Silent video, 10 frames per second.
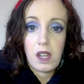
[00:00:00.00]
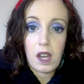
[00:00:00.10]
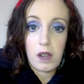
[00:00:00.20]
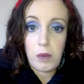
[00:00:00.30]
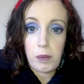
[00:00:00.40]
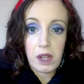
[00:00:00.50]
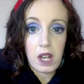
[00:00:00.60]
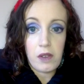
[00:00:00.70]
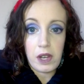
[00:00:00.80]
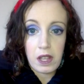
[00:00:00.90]
act when we're
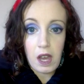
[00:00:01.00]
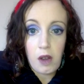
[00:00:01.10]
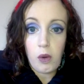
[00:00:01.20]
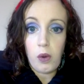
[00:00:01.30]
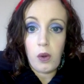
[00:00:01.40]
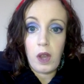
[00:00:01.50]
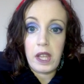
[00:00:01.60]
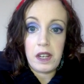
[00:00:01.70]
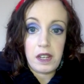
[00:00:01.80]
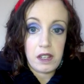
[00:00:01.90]
clearing that, or
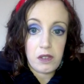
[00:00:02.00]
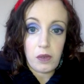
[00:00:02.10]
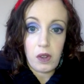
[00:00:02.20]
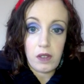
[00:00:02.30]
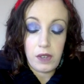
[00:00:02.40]
in an interval if